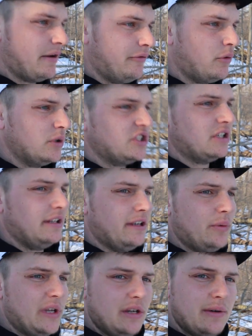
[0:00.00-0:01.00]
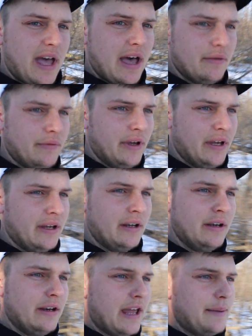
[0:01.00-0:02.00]
Unfortunately, we do have
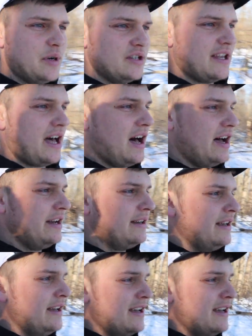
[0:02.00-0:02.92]
neighbors that hunt,